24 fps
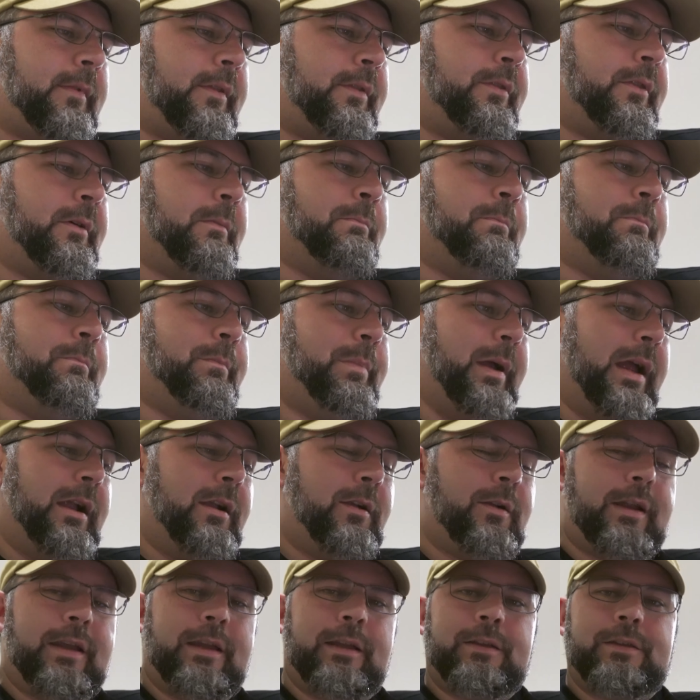the
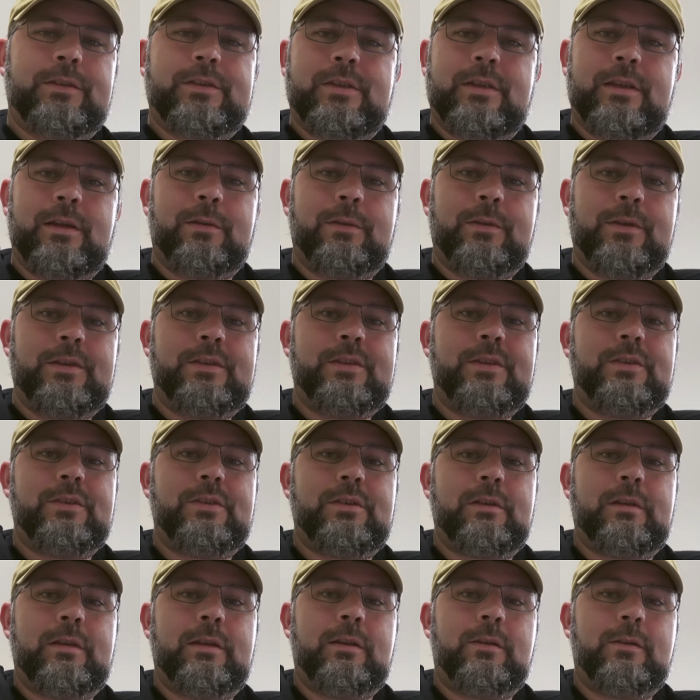bearings. Now this is
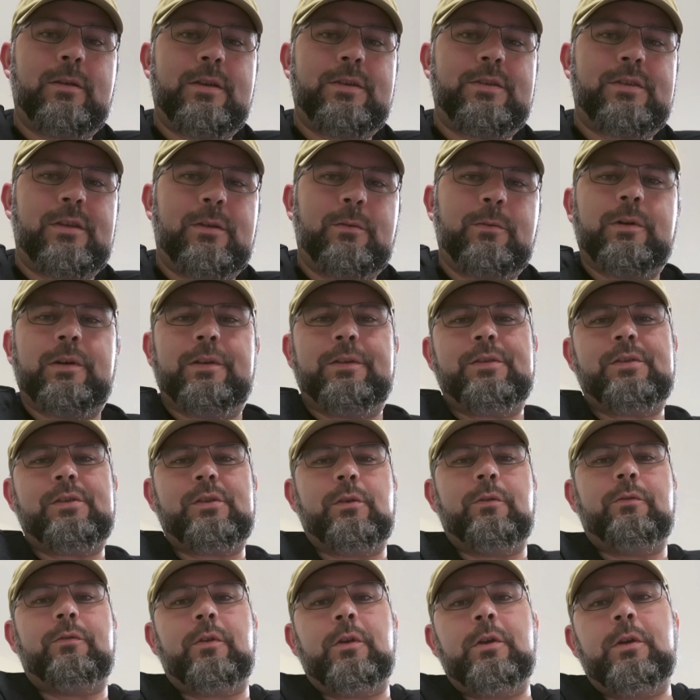an interesting one.
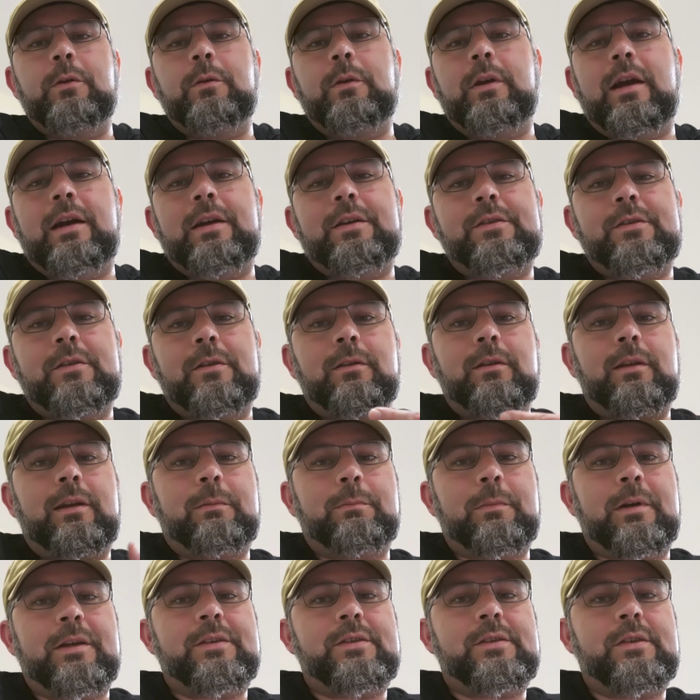So for you guys that are
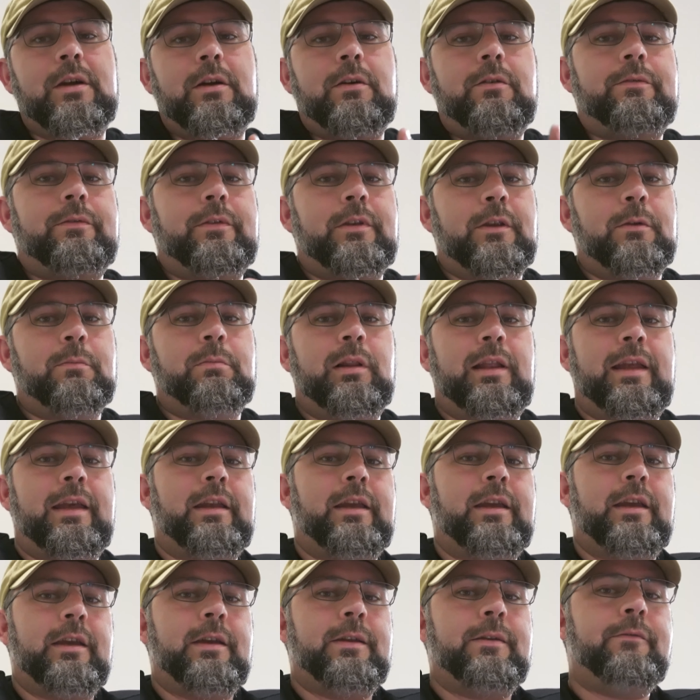like myself and you plan
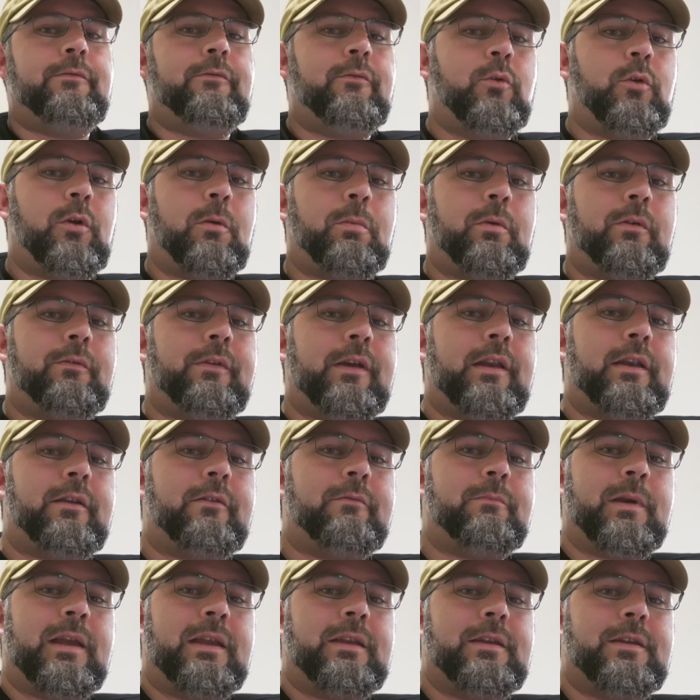ahead for
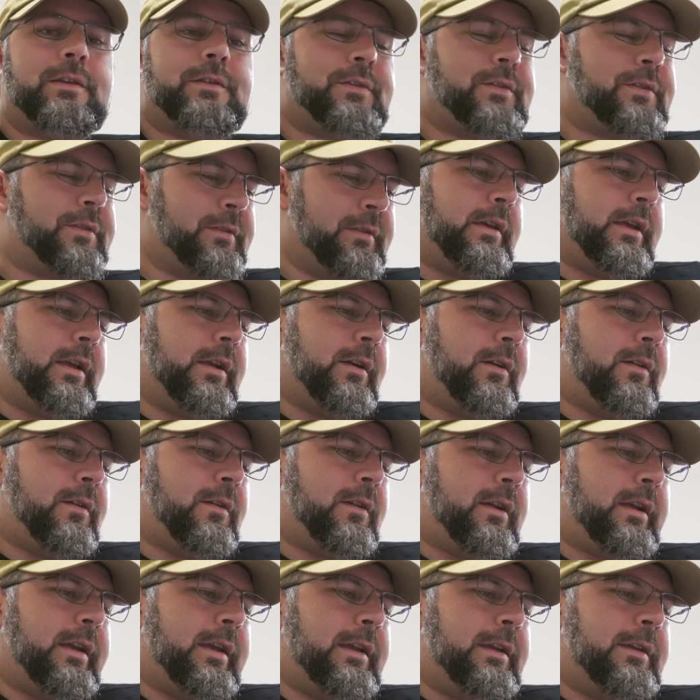preventative maintenance, they
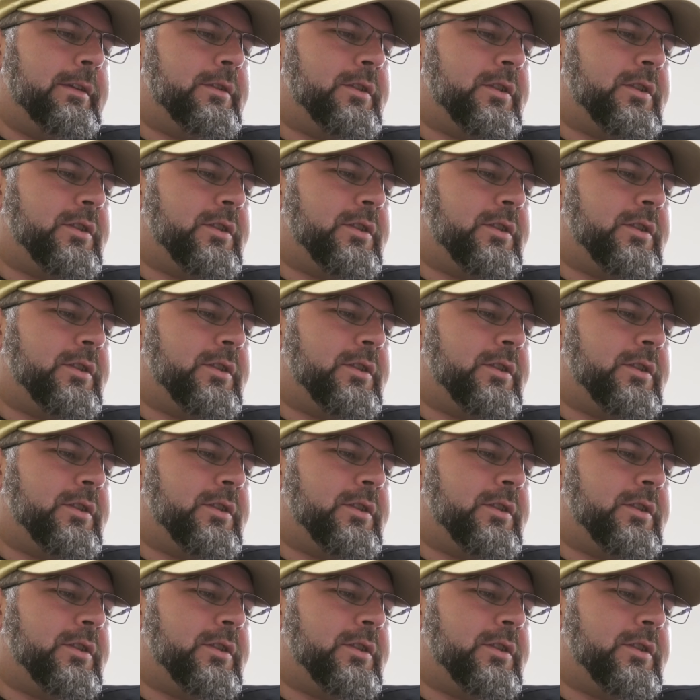are a